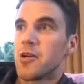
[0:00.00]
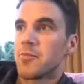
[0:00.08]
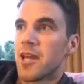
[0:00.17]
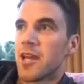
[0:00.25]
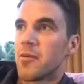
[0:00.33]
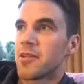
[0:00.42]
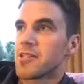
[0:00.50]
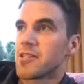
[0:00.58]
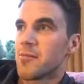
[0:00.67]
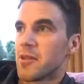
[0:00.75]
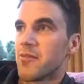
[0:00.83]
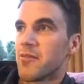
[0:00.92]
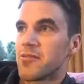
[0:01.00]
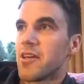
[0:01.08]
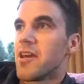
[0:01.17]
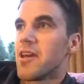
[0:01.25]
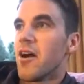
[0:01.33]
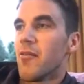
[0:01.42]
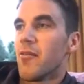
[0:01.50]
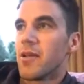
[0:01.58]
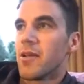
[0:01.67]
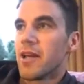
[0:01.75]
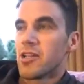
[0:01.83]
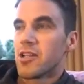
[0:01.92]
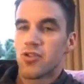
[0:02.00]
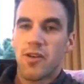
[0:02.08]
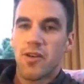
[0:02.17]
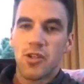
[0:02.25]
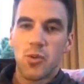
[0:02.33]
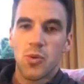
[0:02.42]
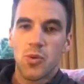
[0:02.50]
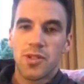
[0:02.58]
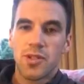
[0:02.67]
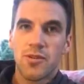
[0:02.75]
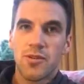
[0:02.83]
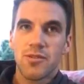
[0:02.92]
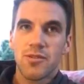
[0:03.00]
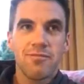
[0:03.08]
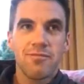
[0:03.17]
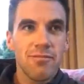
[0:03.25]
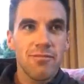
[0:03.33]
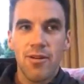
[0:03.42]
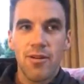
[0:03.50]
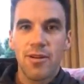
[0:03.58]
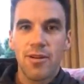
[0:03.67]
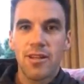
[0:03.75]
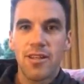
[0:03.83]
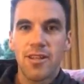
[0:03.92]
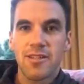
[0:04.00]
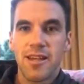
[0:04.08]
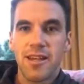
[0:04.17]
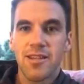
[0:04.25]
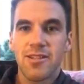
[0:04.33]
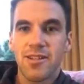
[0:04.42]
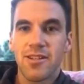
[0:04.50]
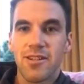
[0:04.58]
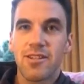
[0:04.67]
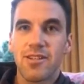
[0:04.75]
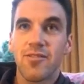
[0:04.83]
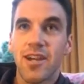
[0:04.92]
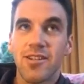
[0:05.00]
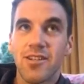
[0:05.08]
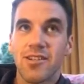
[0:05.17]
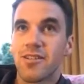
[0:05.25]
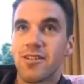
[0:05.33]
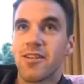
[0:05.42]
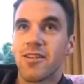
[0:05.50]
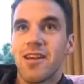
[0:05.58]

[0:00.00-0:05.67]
coming. It's something I've been striving towards since I was 13 years of age, and